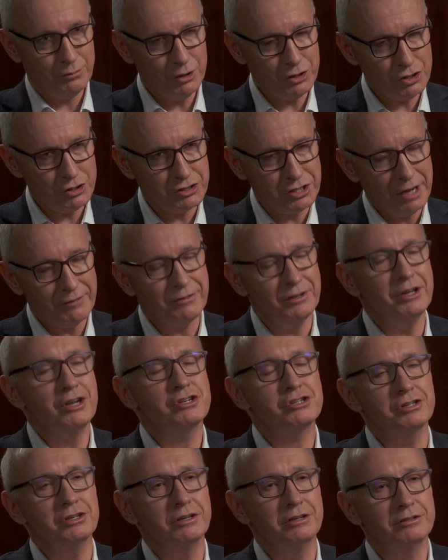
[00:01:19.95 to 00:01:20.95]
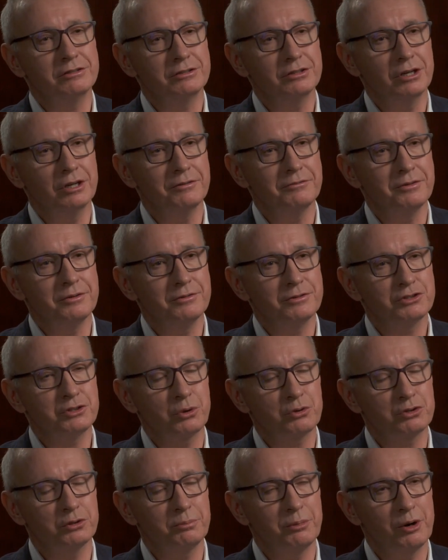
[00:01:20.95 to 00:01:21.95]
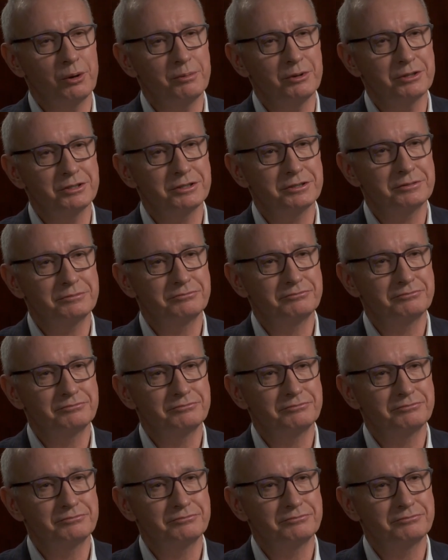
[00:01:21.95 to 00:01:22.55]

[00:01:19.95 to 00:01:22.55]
What's your definition of social purpose?